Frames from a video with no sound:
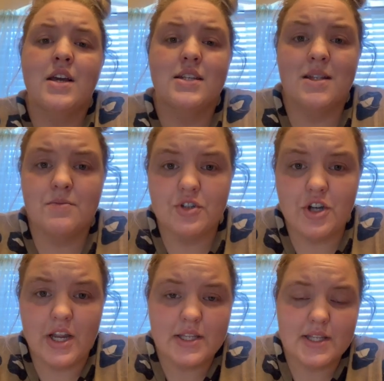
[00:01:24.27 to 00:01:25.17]
Some
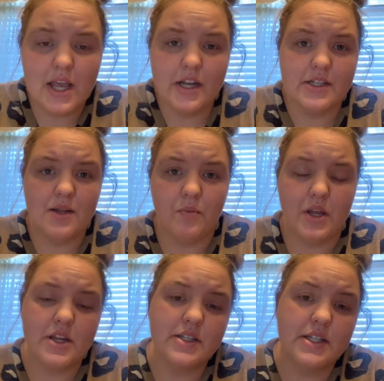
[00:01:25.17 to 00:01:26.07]
strengths and some
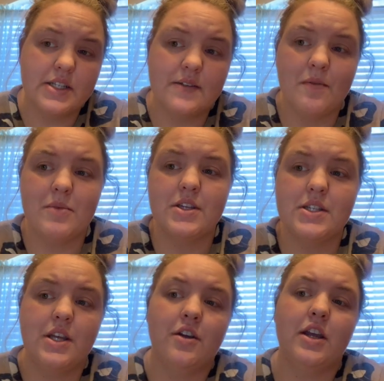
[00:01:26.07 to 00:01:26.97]
weaknesses from this
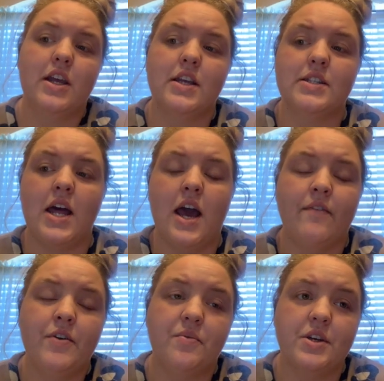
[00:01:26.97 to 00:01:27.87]
theory is that
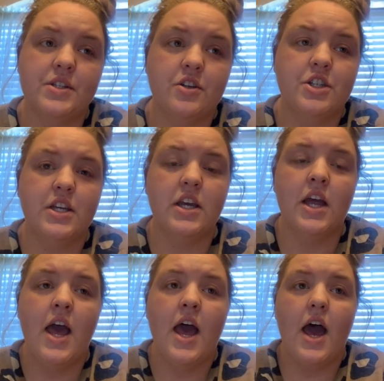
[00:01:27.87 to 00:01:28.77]
after researching it,
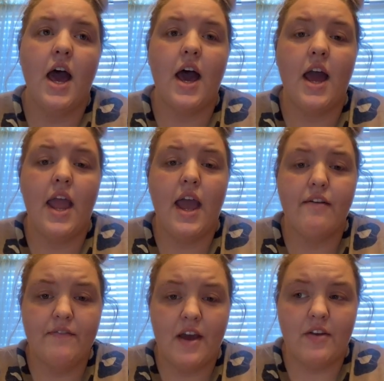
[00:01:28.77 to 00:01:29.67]
I have
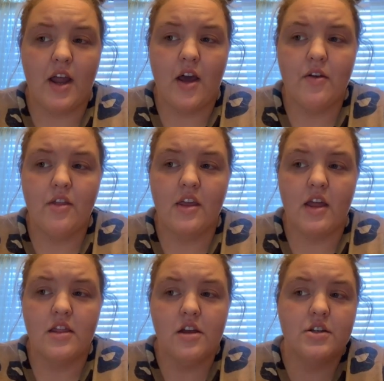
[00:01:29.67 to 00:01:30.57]
found out that
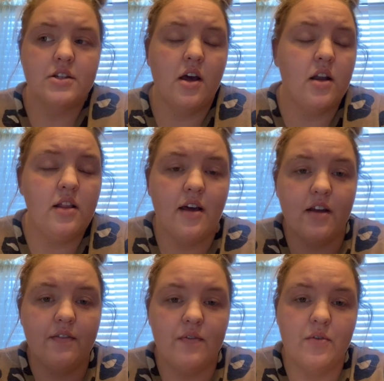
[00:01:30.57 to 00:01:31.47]
there's not a lot
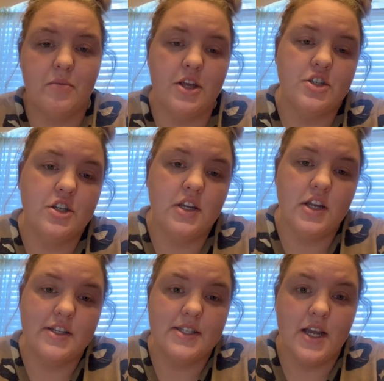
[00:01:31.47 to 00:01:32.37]
of information
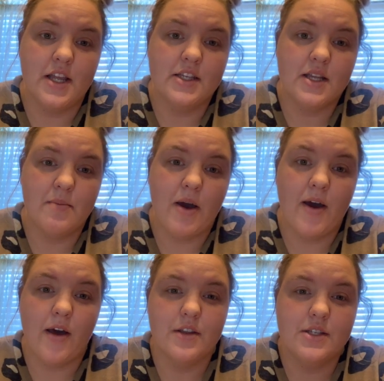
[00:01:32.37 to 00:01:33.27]
and studies about
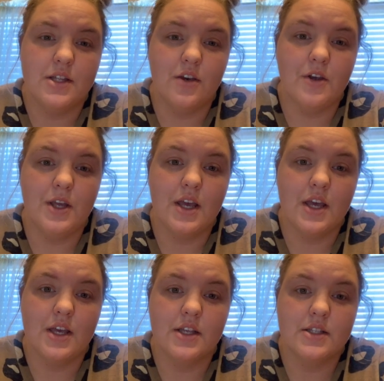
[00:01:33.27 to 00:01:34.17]
how this theory
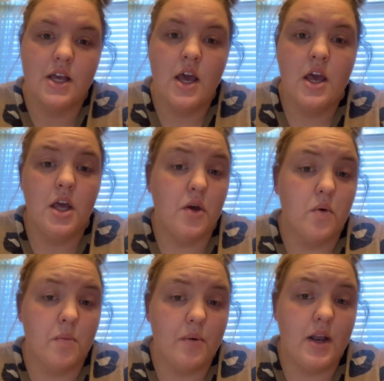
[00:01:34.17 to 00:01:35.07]
is
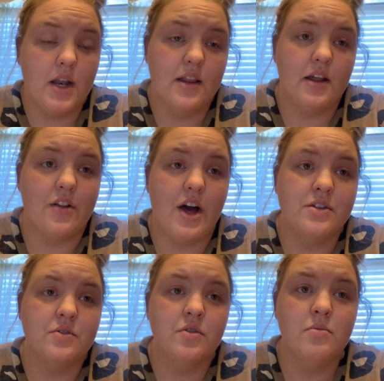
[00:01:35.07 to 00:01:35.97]
incorporated in the
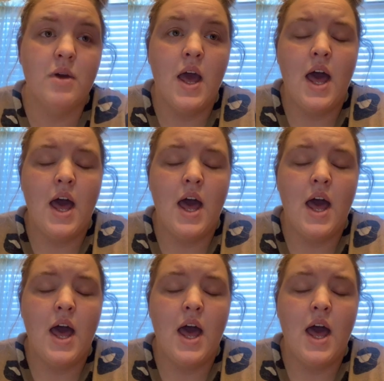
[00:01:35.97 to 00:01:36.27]
classroom.